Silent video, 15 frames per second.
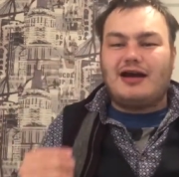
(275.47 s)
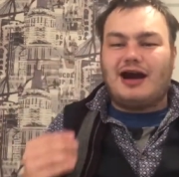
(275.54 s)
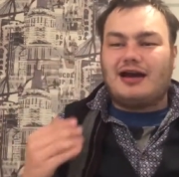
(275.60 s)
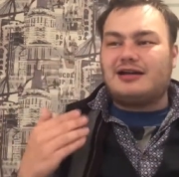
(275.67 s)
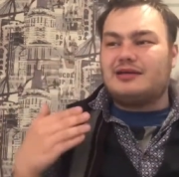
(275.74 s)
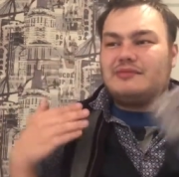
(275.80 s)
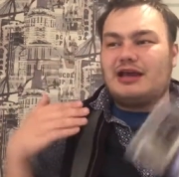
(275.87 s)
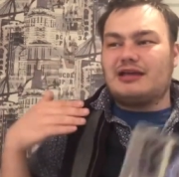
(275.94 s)
and
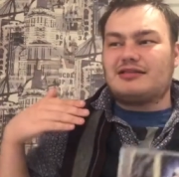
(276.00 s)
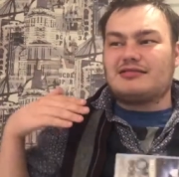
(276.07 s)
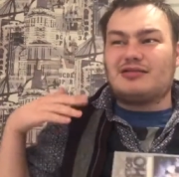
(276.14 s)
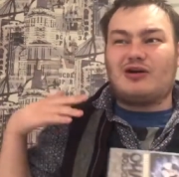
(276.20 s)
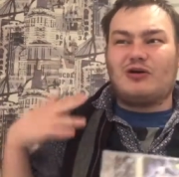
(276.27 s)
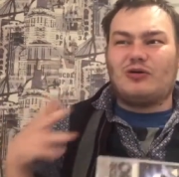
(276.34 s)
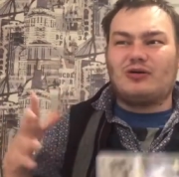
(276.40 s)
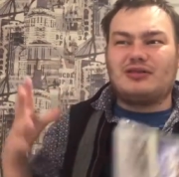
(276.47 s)
they make this
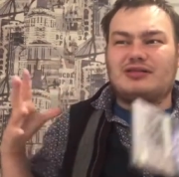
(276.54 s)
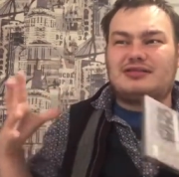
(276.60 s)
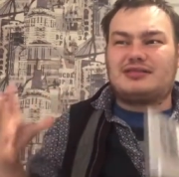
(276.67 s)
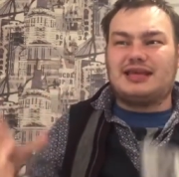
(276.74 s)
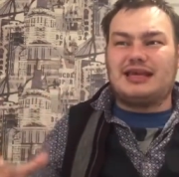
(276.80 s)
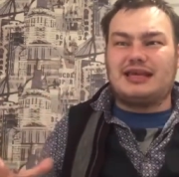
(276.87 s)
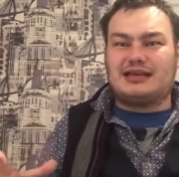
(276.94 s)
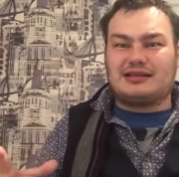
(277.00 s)
whole
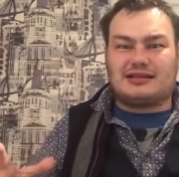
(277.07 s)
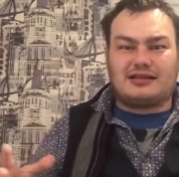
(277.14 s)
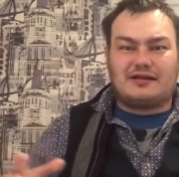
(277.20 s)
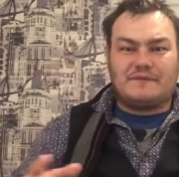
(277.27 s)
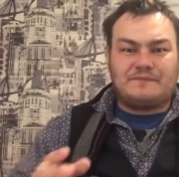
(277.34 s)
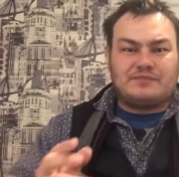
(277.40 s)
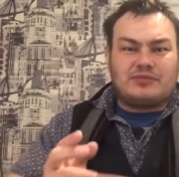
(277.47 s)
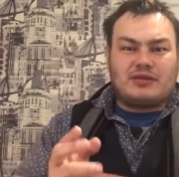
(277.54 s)
deal
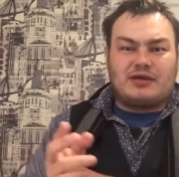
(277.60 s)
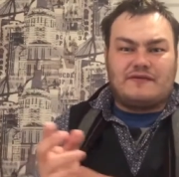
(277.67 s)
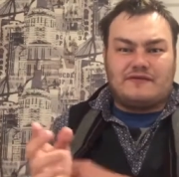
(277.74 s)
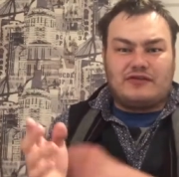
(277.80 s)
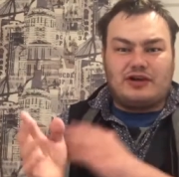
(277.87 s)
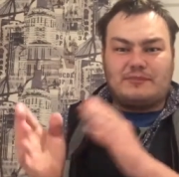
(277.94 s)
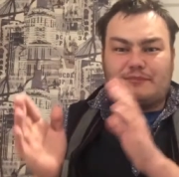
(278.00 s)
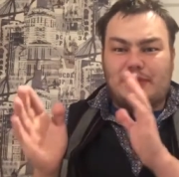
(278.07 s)

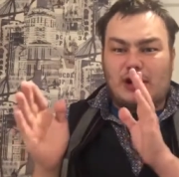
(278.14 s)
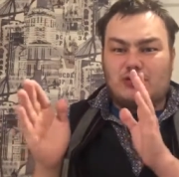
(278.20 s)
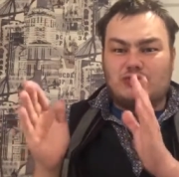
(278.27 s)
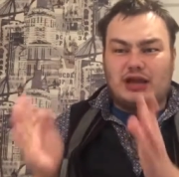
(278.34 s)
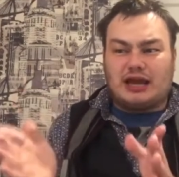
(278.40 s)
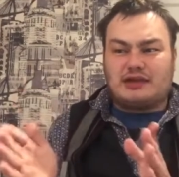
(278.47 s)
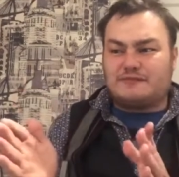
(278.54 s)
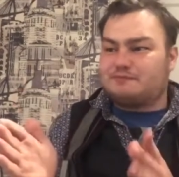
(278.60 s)
for about
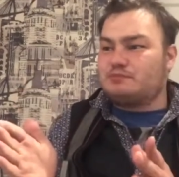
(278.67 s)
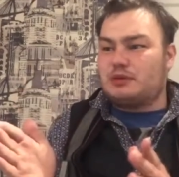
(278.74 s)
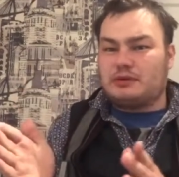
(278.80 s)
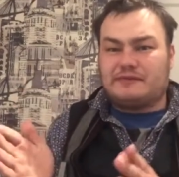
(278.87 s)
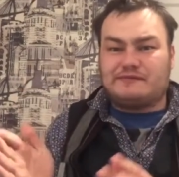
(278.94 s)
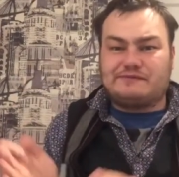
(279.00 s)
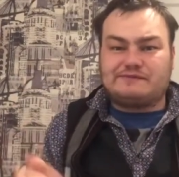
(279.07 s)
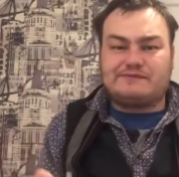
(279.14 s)
like
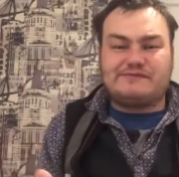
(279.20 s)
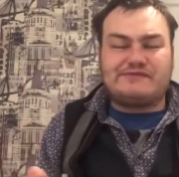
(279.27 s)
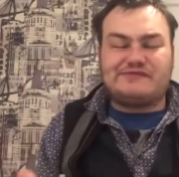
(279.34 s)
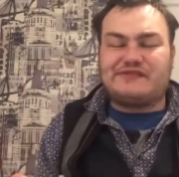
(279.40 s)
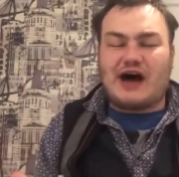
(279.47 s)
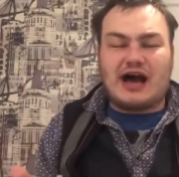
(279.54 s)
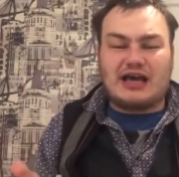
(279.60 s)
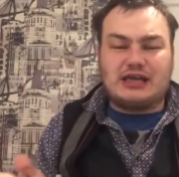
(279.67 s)
maybe
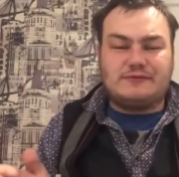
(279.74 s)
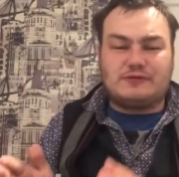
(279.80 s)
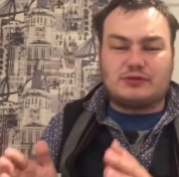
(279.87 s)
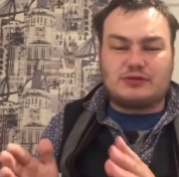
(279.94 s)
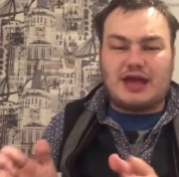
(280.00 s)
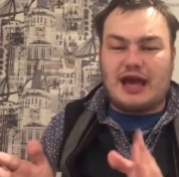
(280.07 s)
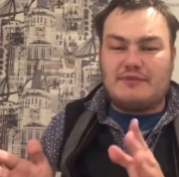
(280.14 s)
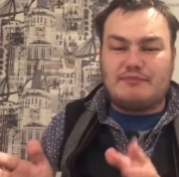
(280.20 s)
5 or
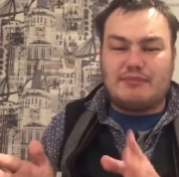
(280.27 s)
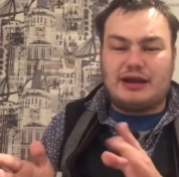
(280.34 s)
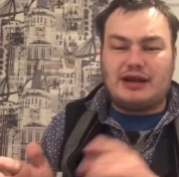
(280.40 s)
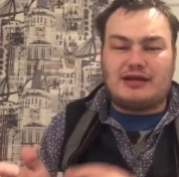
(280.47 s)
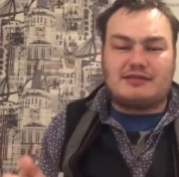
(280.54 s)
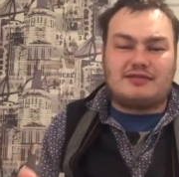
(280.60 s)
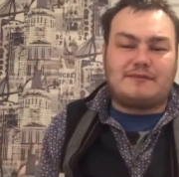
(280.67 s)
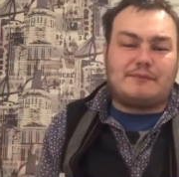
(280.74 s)
10
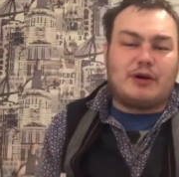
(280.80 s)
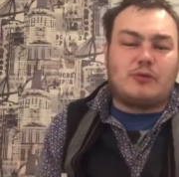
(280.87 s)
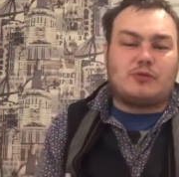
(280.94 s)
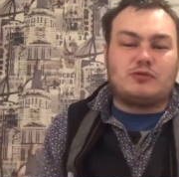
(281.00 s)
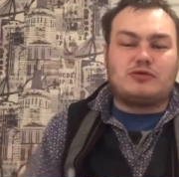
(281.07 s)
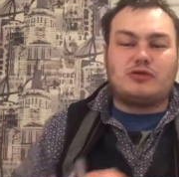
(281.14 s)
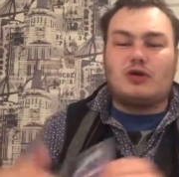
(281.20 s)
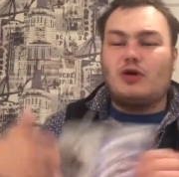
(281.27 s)
minutes
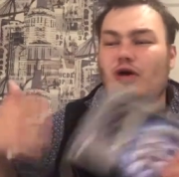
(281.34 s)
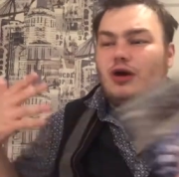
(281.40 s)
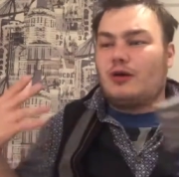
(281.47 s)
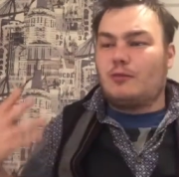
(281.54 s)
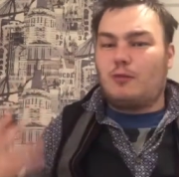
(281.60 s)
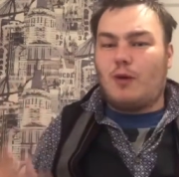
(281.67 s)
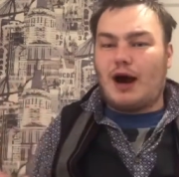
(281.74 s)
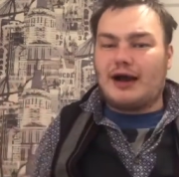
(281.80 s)
about
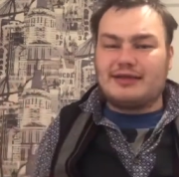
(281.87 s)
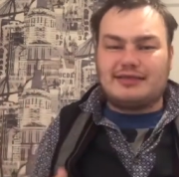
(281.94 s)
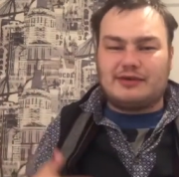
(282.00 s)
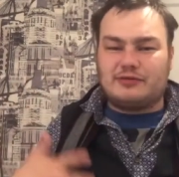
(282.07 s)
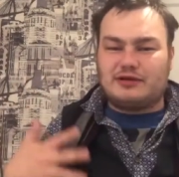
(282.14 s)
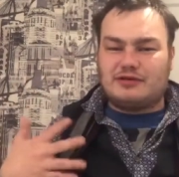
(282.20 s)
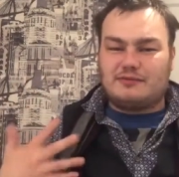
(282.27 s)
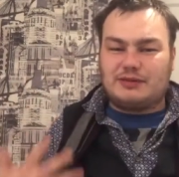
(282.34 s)
why they
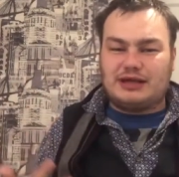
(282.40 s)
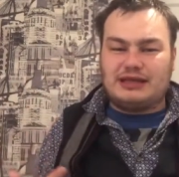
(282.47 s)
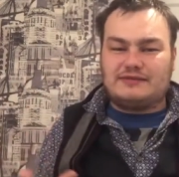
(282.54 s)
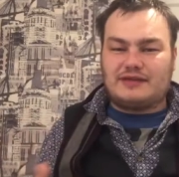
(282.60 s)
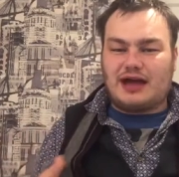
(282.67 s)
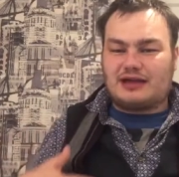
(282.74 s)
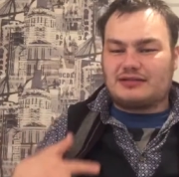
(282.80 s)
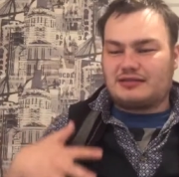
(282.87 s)
would believe
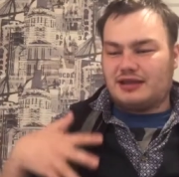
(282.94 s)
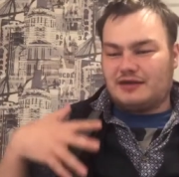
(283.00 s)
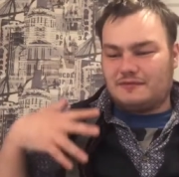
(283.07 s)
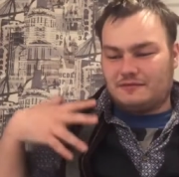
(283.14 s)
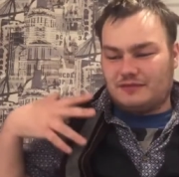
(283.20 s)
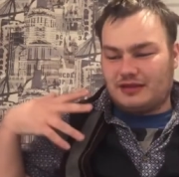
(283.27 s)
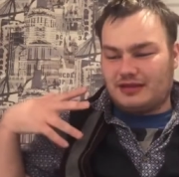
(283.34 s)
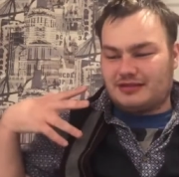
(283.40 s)
that.
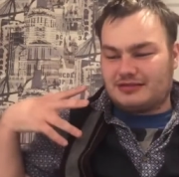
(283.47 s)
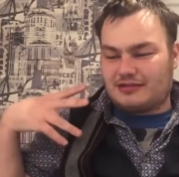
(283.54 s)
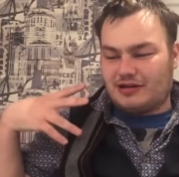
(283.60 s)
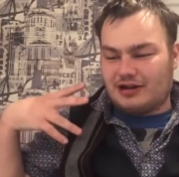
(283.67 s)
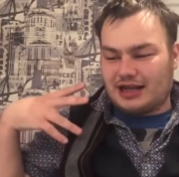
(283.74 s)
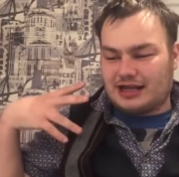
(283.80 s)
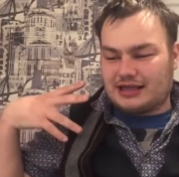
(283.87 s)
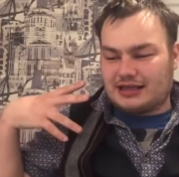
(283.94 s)
It's
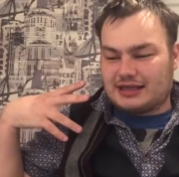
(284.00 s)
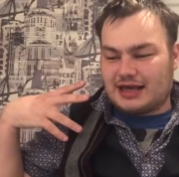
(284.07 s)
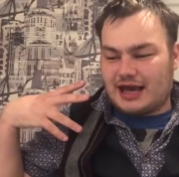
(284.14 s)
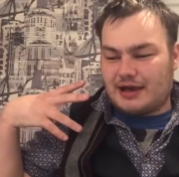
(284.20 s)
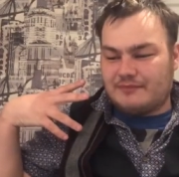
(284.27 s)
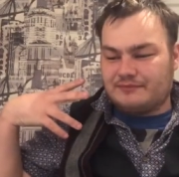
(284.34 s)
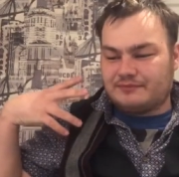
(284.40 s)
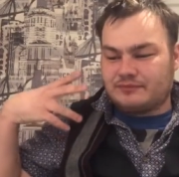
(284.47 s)
got like
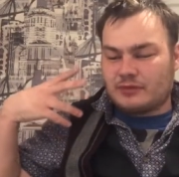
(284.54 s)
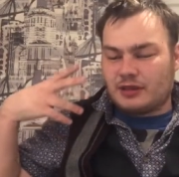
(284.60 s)
their